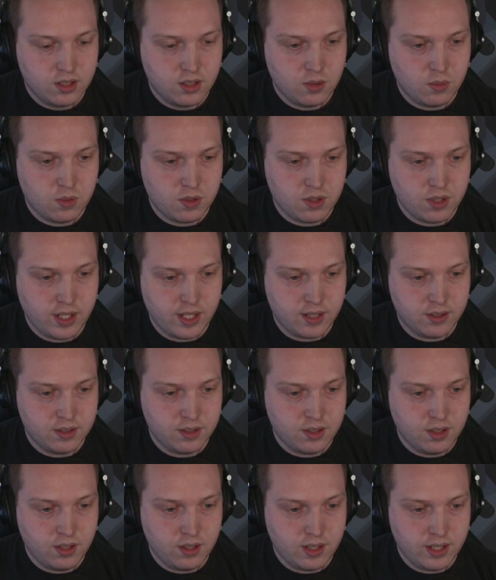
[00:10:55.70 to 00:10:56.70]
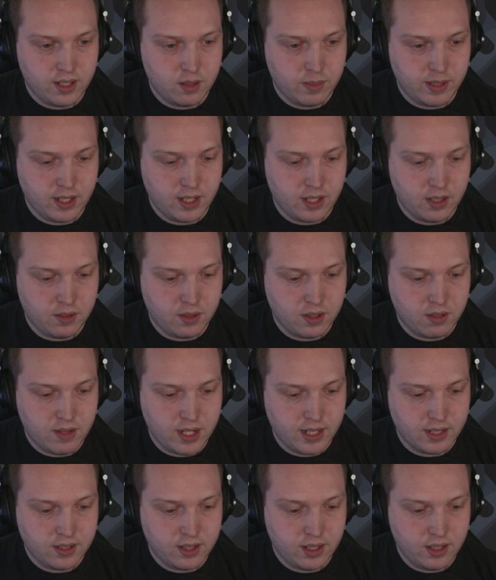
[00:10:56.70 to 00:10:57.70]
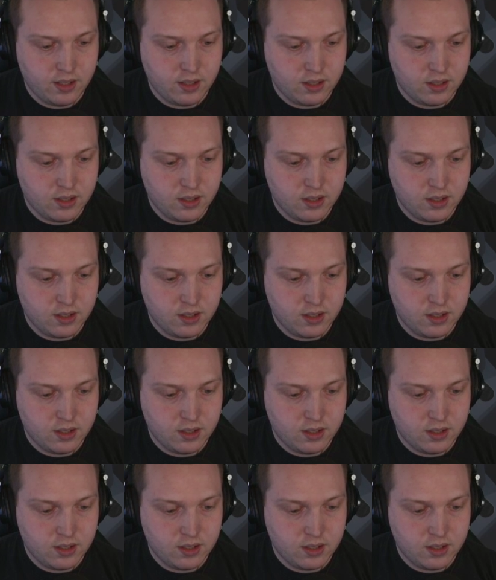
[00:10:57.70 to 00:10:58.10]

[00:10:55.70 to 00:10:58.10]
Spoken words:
Switch the altitude a little bit low, correcting.